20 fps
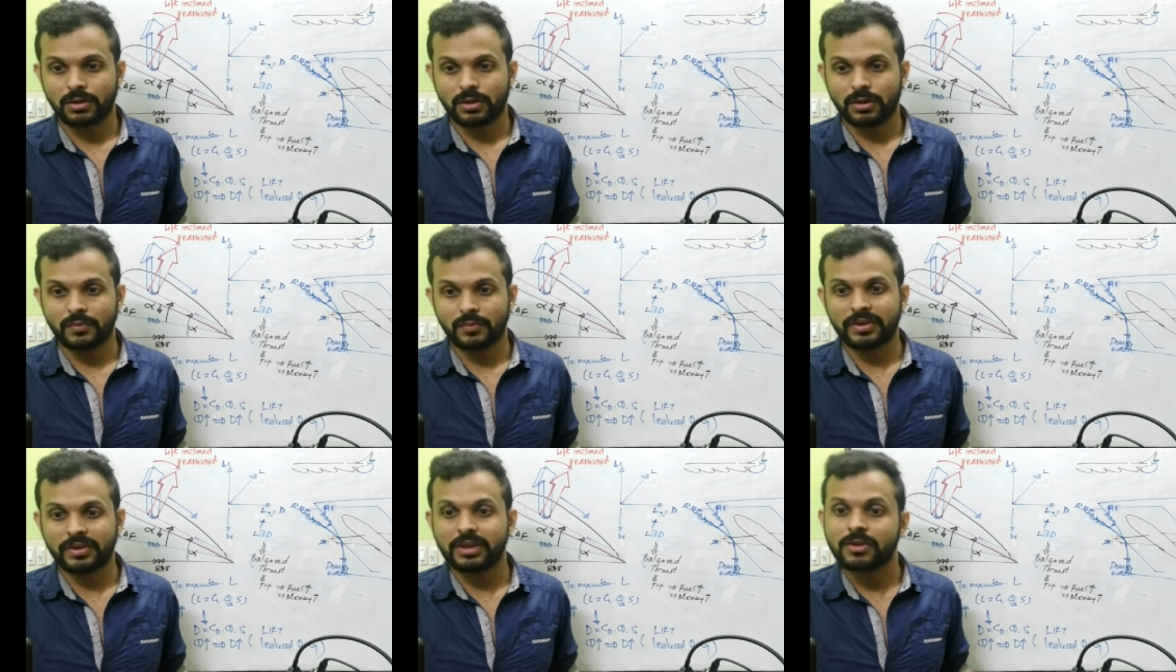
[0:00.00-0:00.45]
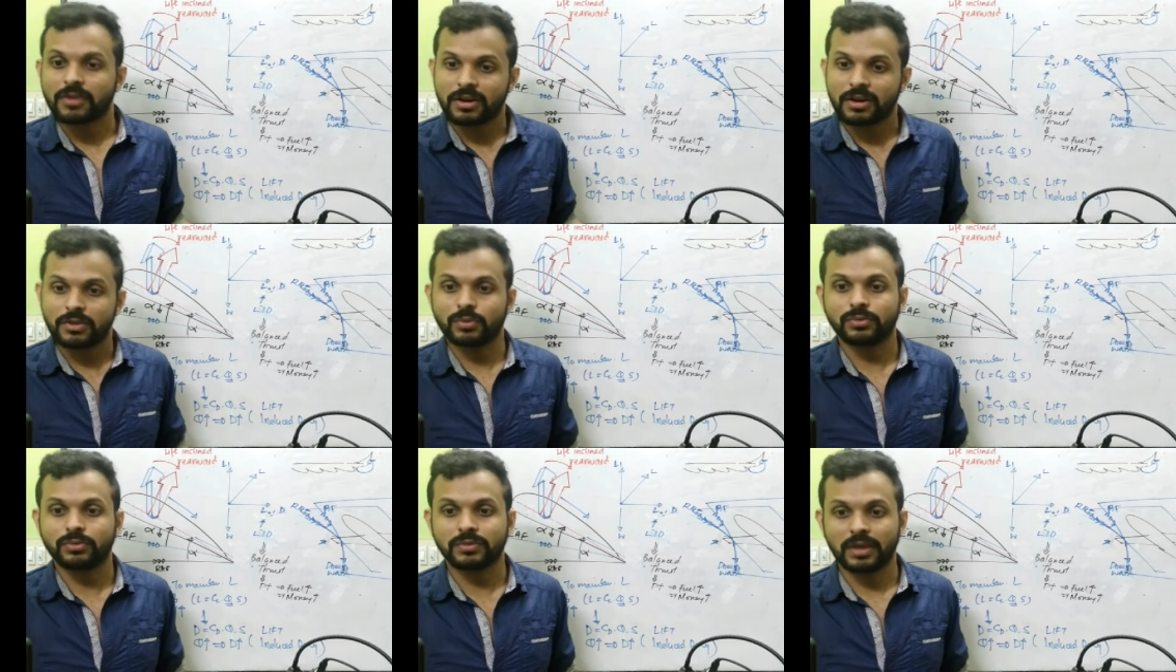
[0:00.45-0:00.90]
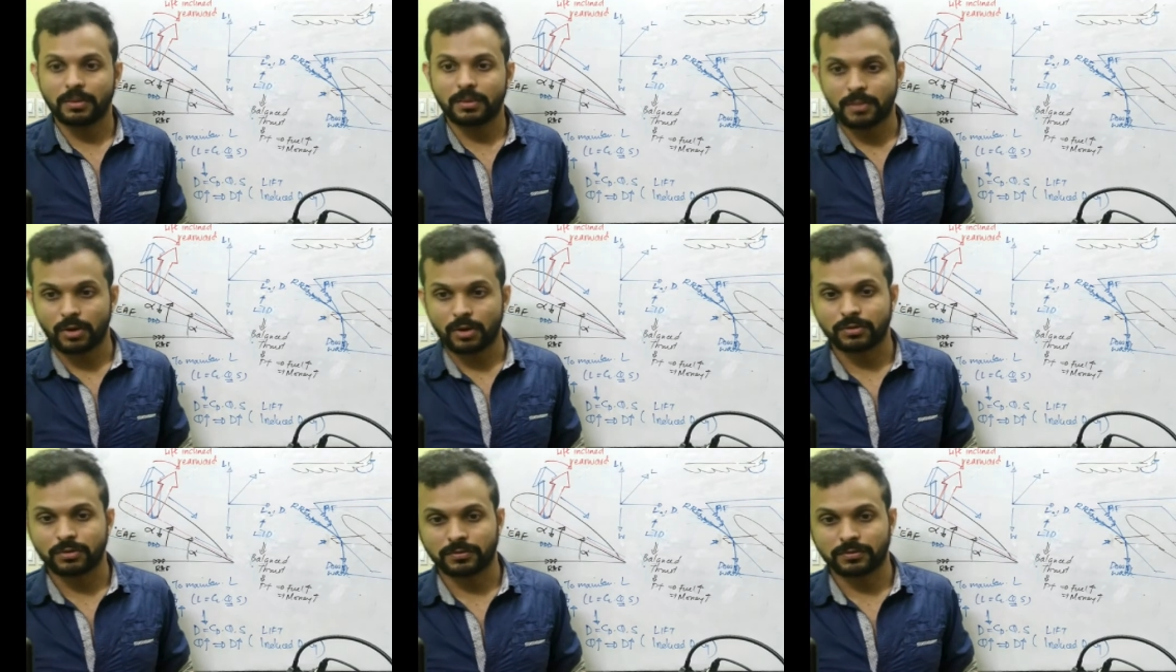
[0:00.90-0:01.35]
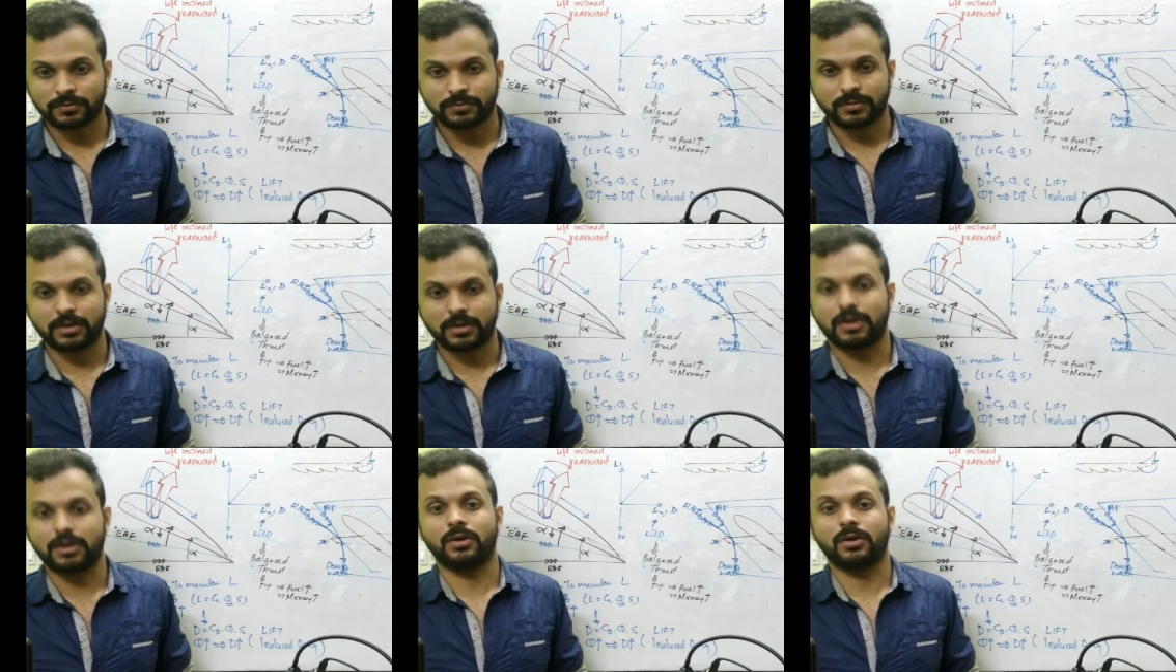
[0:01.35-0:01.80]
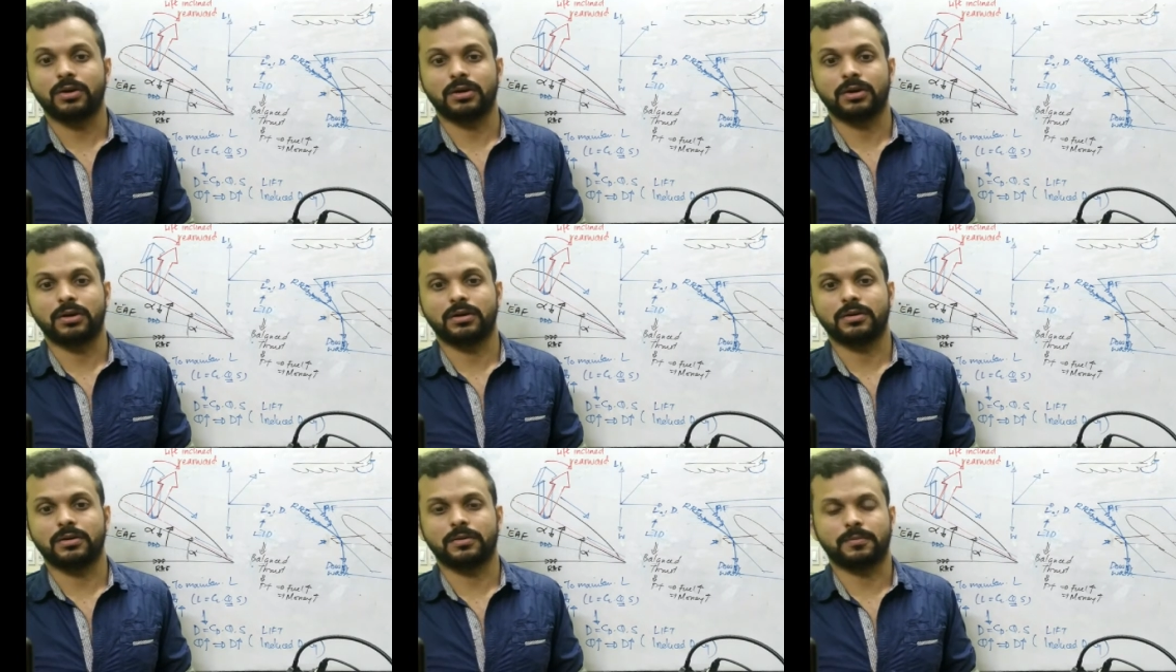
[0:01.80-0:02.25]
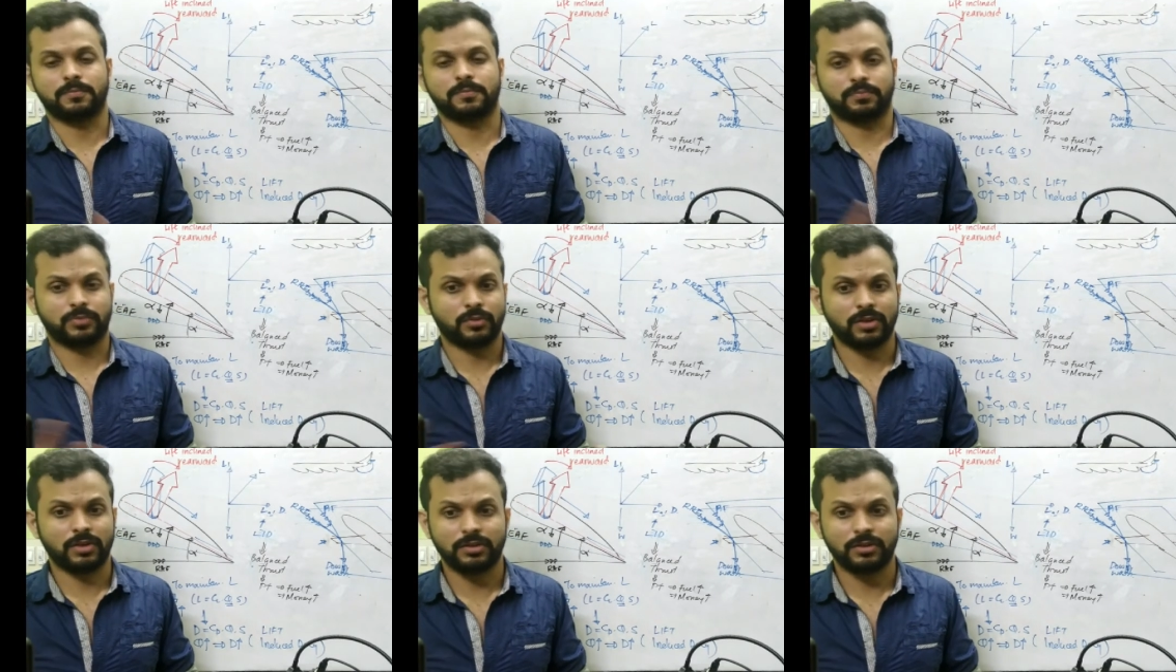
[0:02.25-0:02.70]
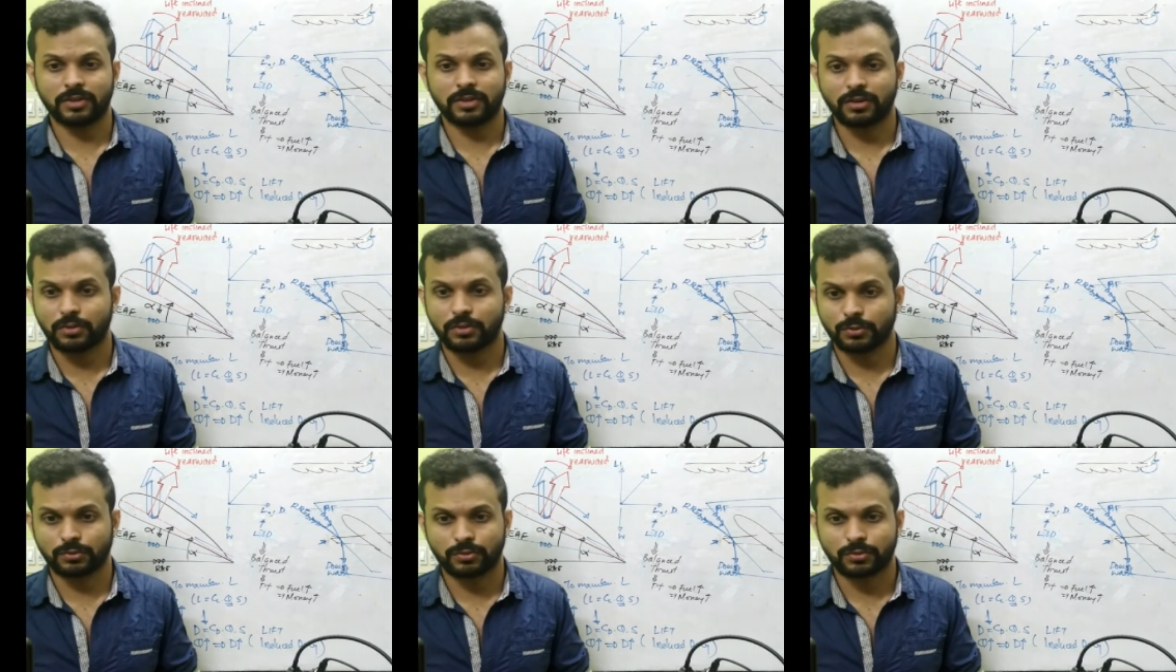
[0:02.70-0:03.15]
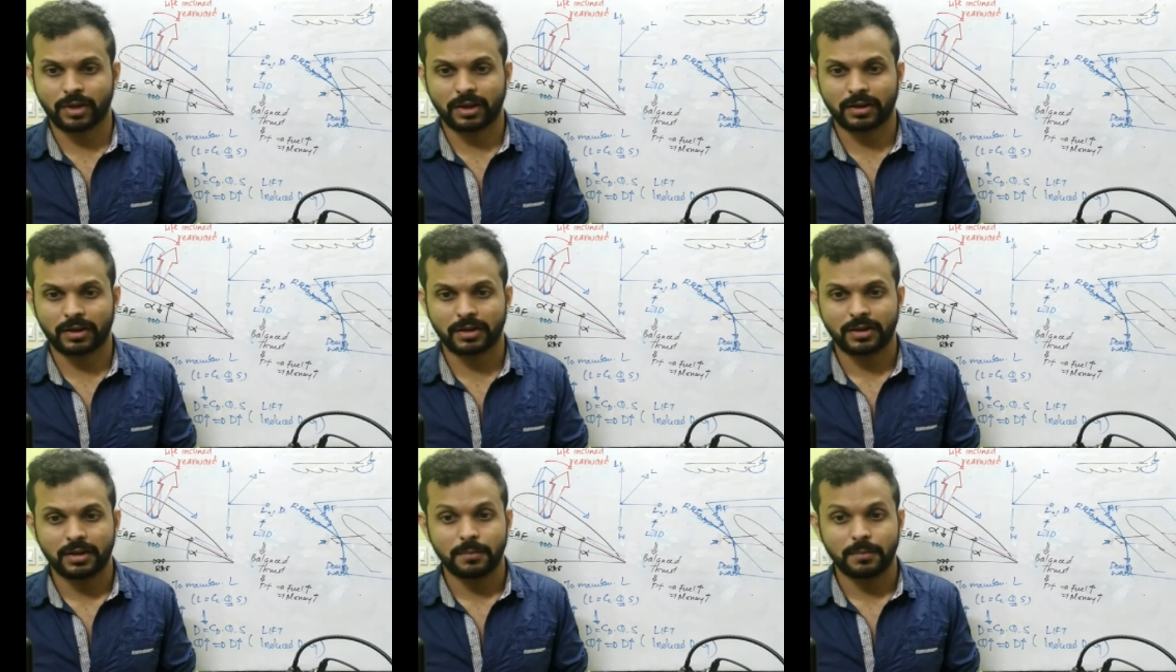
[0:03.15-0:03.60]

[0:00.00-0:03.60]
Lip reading: We can reduce the amount of lift-induced drag.